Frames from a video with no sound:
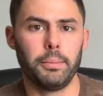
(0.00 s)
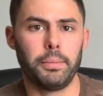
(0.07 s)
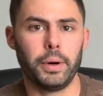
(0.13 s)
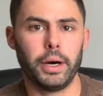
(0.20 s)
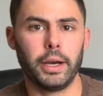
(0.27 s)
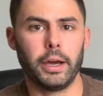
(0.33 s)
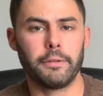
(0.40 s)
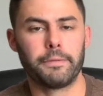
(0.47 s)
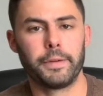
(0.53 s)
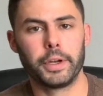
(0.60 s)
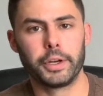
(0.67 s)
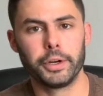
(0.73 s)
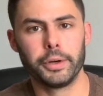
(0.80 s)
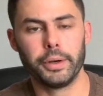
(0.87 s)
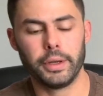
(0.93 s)
But I
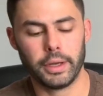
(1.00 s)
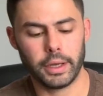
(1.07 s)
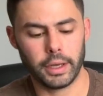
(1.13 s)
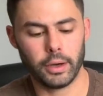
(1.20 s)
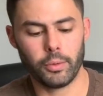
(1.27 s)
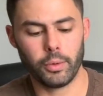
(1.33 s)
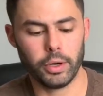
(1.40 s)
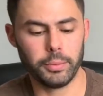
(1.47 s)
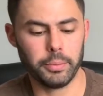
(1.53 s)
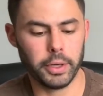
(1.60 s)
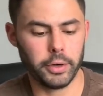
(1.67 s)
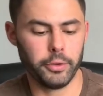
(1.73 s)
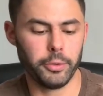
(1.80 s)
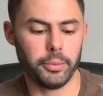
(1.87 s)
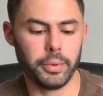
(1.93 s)
figured a 1
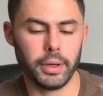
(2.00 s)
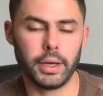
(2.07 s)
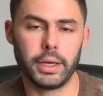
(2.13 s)
bedroom